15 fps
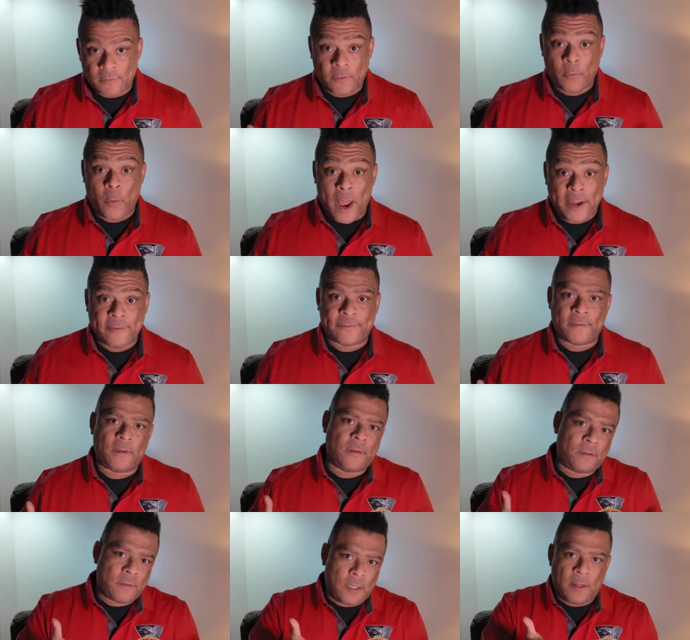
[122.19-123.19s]
of a
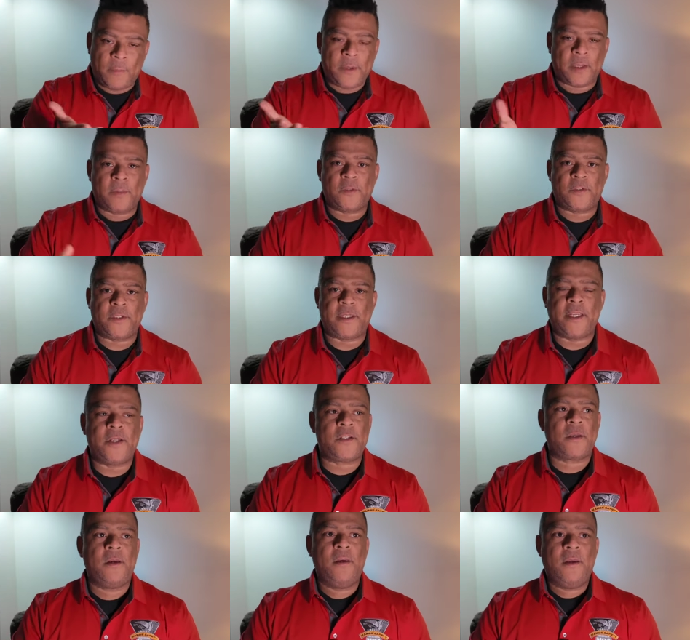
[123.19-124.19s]
rifle. I'll be able to
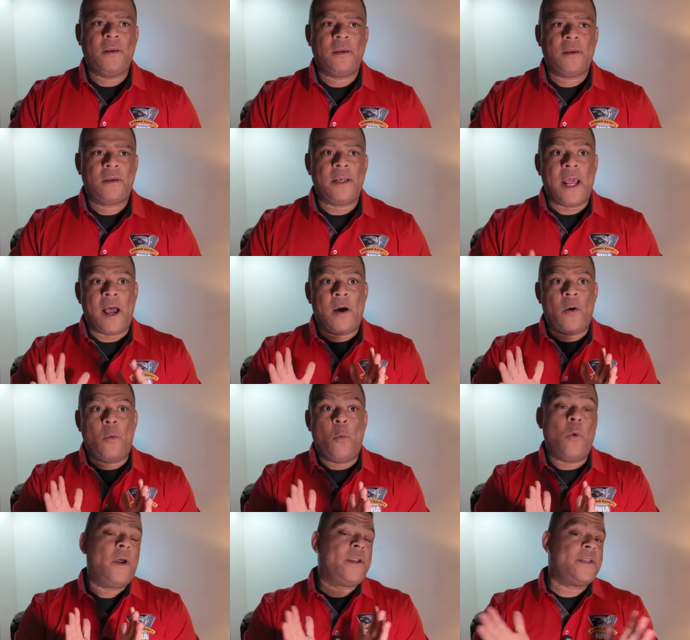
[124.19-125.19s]
teach. Now,
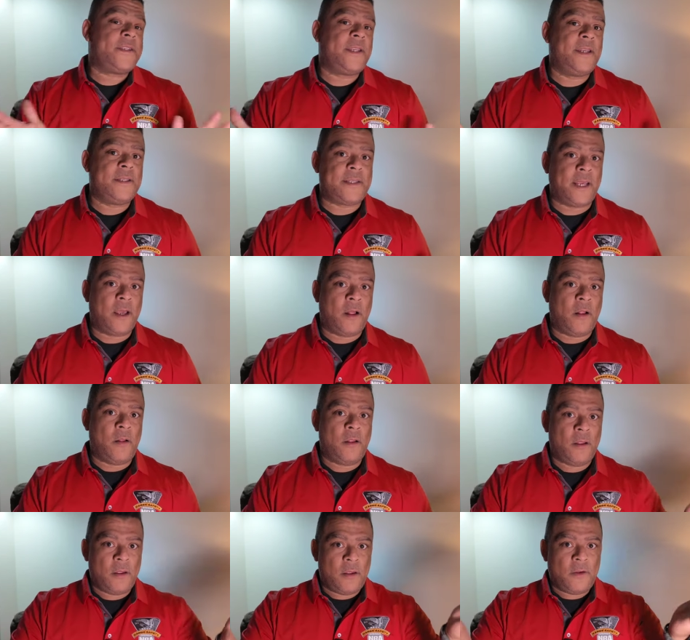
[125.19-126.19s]
what does it
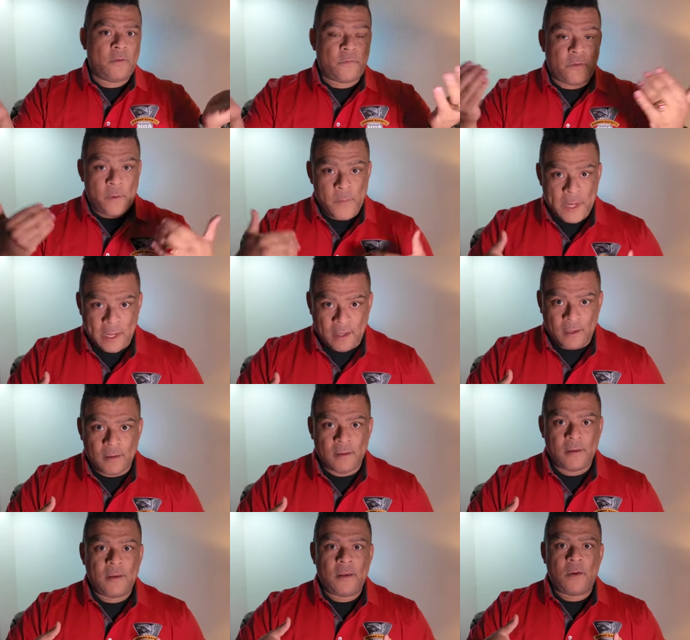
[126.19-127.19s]
entail for me?
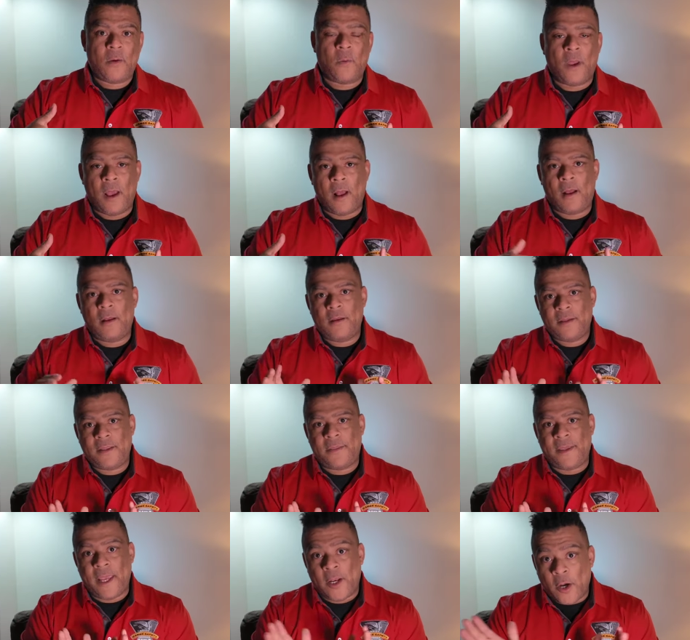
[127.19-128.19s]
Well,
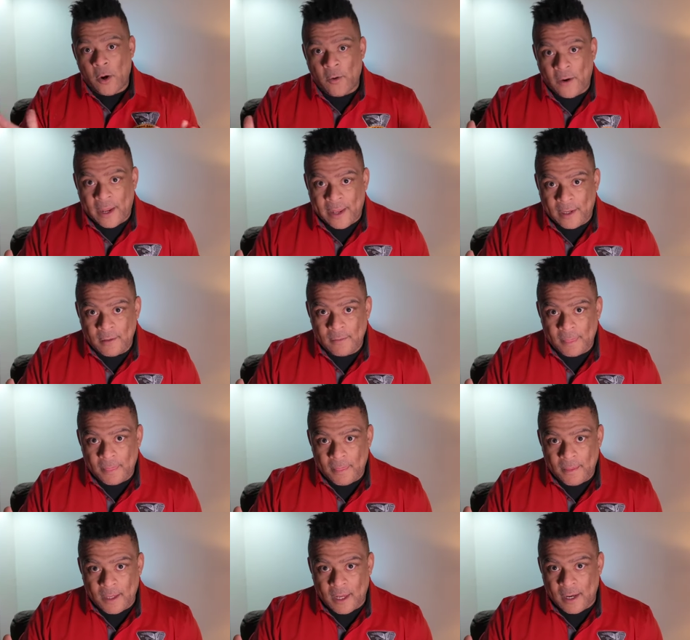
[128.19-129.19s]
the NRA,
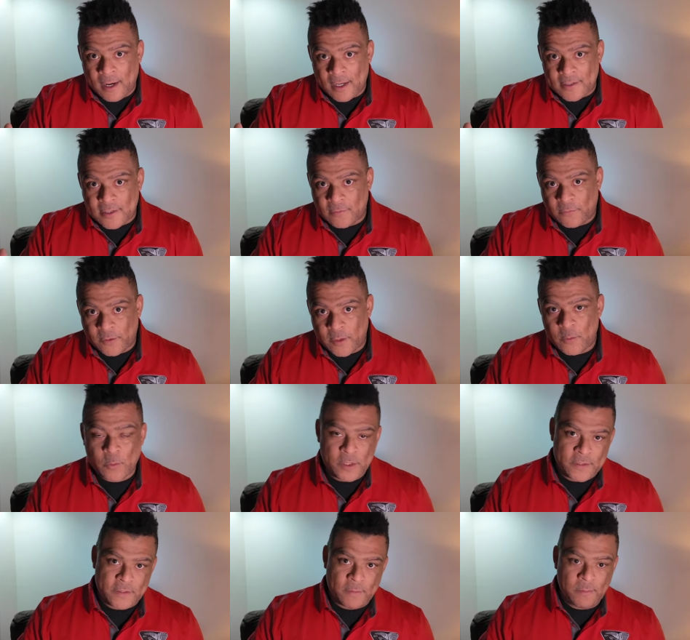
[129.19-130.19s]
in its infinite
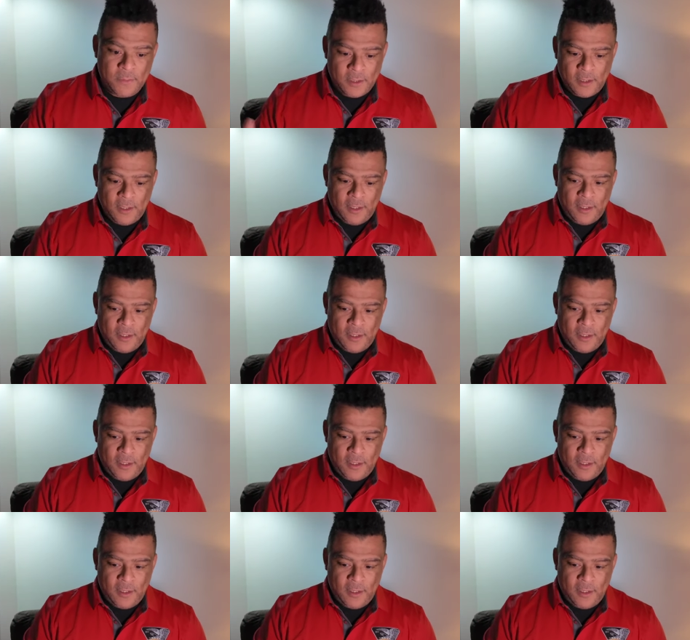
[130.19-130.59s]
wisdom,